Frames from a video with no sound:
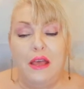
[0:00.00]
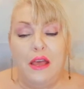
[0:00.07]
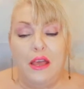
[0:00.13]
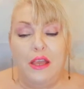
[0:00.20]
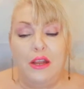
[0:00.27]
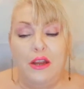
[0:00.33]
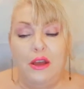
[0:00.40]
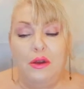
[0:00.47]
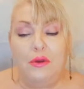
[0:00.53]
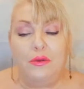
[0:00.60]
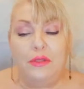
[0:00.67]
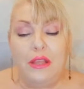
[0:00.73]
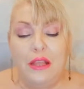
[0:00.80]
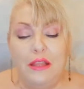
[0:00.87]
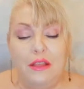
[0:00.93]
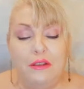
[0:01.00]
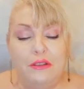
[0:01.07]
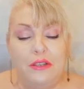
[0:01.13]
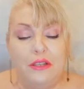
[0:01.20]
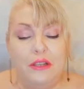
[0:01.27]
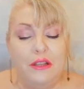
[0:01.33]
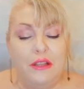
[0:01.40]
you know, that
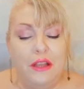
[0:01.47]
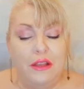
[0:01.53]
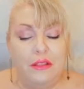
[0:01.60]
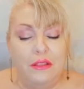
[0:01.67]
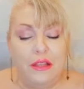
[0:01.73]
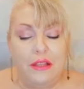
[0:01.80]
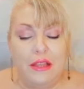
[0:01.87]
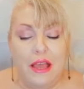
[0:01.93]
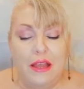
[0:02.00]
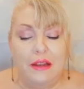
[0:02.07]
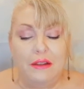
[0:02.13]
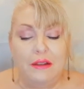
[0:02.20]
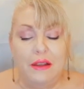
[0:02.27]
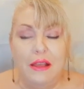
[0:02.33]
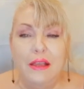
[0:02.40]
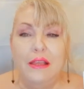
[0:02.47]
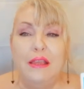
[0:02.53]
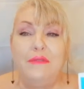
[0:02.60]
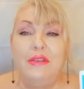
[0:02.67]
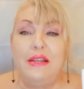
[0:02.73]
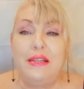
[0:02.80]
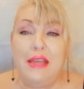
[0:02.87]
there's that
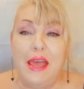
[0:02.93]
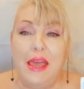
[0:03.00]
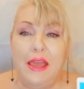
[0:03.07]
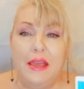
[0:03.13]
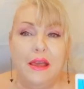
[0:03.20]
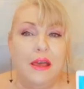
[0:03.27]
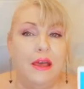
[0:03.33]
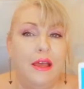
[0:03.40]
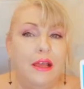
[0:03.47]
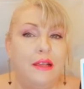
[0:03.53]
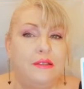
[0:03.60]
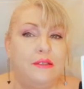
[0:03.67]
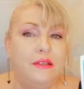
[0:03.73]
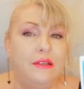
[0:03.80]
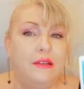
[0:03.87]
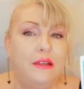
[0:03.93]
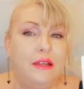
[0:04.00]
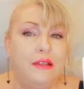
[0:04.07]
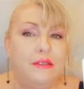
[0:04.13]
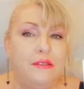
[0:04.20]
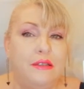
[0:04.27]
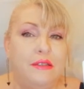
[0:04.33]
give and take isn't
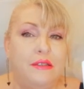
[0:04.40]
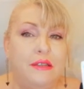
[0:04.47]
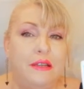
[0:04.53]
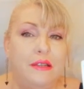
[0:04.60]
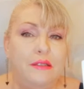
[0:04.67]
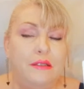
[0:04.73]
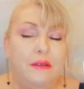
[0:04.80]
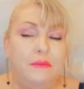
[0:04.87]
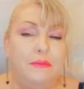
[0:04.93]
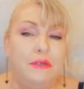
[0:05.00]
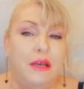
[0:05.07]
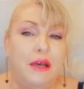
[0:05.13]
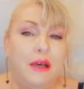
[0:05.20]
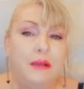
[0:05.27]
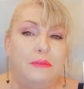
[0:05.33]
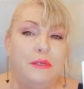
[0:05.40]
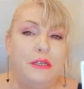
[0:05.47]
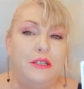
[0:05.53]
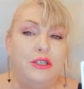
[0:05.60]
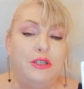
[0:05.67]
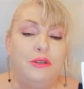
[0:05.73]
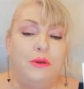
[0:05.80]
existing sometimes,
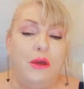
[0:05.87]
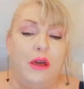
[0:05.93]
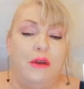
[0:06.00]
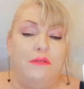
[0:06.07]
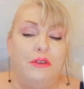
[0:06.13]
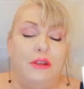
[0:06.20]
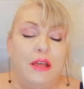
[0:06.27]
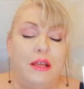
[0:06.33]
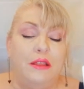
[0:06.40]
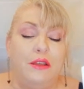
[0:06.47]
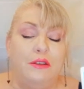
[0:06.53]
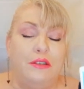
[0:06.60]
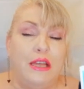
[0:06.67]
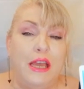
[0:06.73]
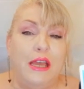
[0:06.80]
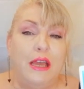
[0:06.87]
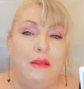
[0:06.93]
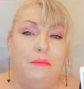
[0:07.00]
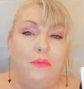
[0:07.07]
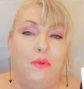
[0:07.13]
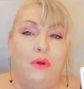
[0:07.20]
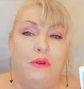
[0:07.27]
that you feel like they're
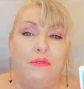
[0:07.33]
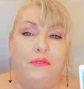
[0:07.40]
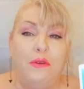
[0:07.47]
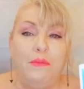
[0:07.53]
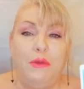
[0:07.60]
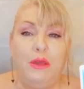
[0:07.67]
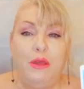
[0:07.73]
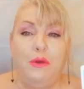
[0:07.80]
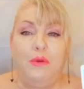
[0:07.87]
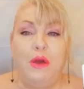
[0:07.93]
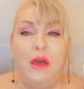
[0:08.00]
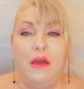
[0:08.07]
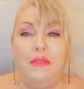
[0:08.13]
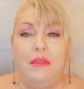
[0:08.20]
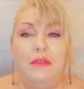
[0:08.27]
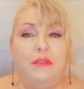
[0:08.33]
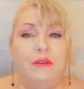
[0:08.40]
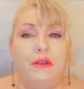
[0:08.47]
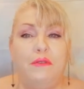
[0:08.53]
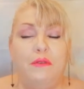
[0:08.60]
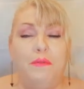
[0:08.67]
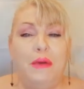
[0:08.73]
taking more from you than they're
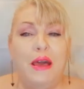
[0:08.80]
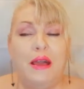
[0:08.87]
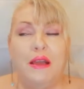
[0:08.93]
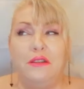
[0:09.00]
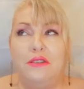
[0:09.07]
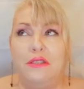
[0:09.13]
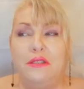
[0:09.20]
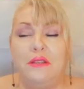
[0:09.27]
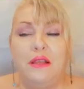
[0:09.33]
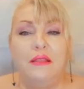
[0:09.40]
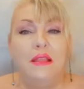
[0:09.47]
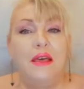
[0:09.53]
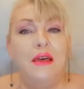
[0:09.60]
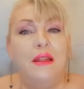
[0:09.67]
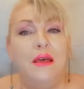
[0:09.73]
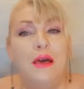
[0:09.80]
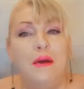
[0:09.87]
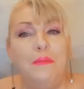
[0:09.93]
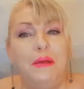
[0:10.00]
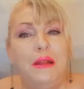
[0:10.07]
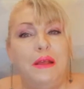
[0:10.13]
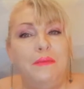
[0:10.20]
giving back. I just said that,
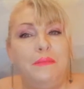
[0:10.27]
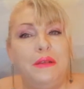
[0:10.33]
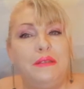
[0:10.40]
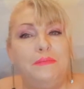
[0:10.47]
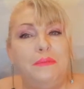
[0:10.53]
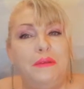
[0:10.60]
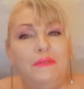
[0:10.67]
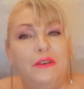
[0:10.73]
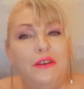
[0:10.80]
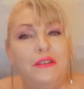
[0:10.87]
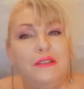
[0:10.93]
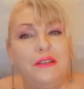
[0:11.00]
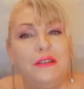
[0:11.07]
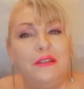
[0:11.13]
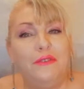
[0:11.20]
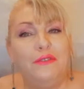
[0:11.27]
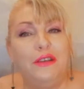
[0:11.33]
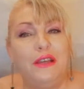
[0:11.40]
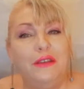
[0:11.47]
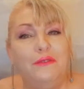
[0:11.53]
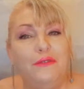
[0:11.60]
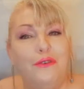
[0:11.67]
but it must be very
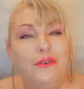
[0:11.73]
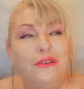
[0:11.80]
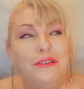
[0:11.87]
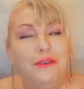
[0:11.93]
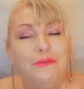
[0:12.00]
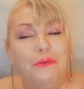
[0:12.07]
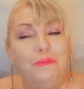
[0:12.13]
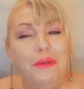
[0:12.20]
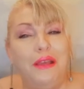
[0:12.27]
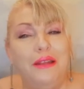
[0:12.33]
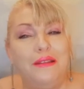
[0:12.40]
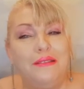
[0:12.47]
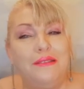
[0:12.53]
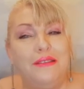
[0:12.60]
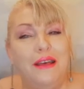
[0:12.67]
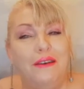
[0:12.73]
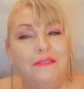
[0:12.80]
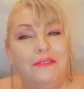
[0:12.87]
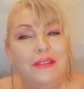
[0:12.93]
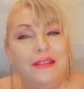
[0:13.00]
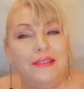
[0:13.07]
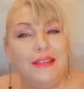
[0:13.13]
significant for it to repeat
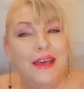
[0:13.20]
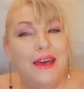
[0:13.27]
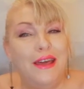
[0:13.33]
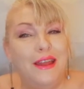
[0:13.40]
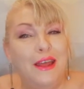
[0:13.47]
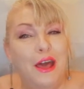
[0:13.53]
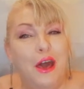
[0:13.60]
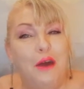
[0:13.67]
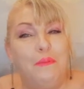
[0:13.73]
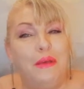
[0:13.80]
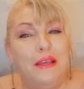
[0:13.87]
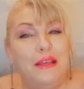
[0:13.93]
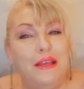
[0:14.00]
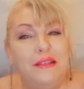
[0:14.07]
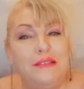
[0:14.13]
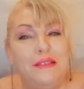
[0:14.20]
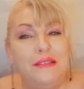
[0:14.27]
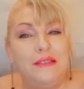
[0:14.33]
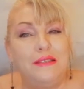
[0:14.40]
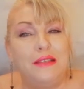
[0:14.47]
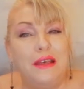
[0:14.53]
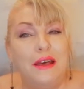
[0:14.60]
itself like that. But yes,
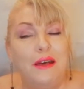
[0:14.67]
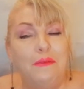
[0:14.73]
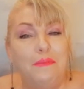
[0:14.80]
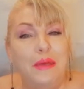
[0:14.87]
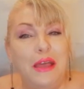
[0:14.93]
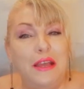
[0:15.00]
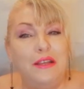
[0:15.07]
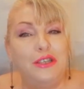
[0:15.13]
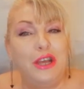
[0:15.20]
this Page